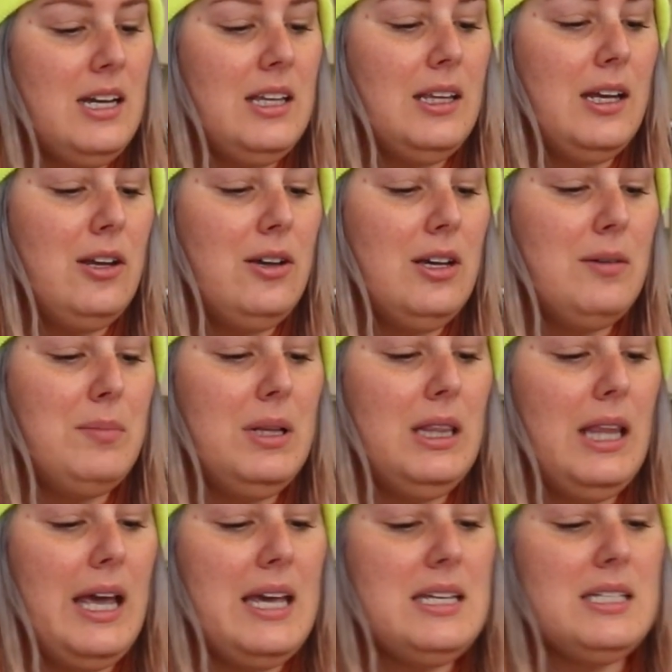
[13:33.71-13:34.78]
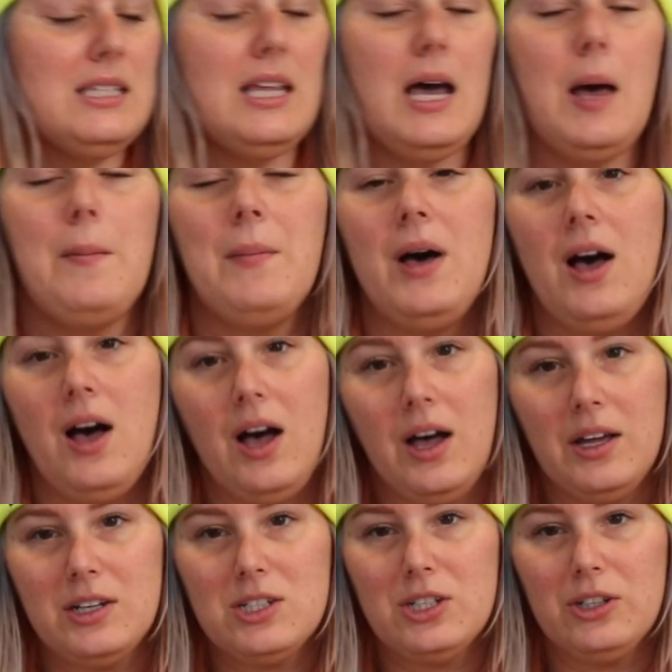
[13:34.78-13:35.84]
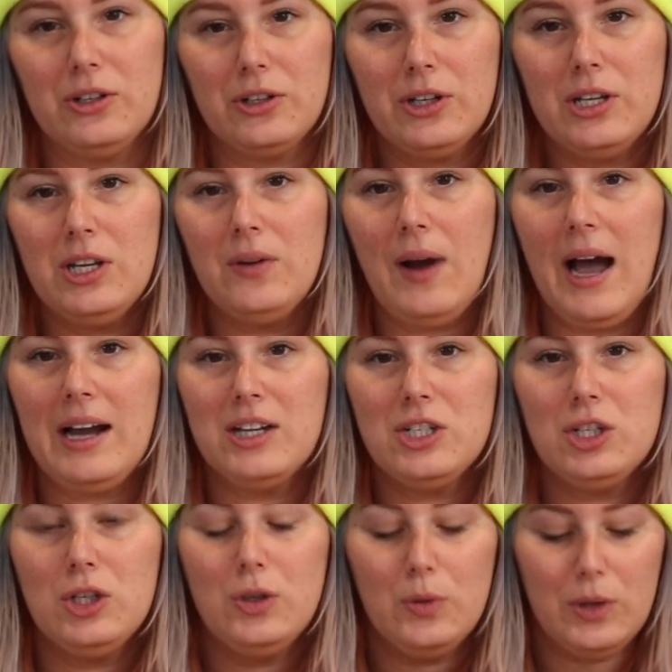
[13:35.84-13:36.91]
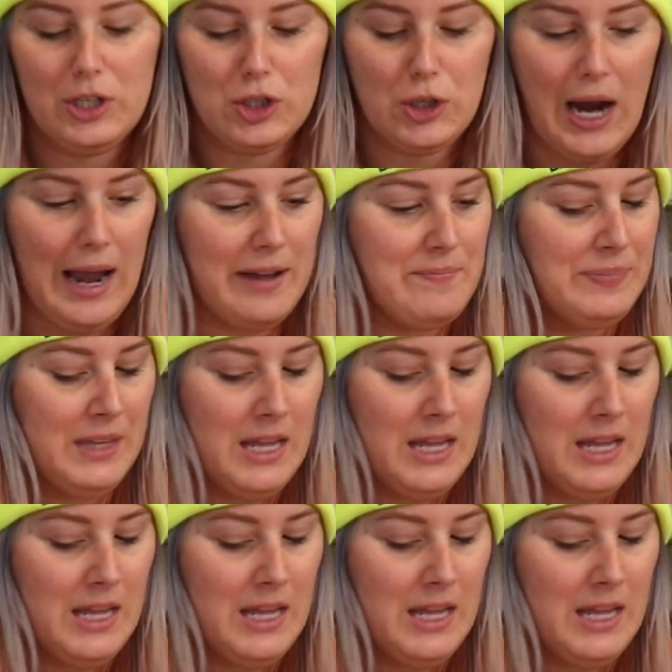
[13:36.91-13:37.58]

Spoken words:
and then you can place them onto your cookie rack to dry.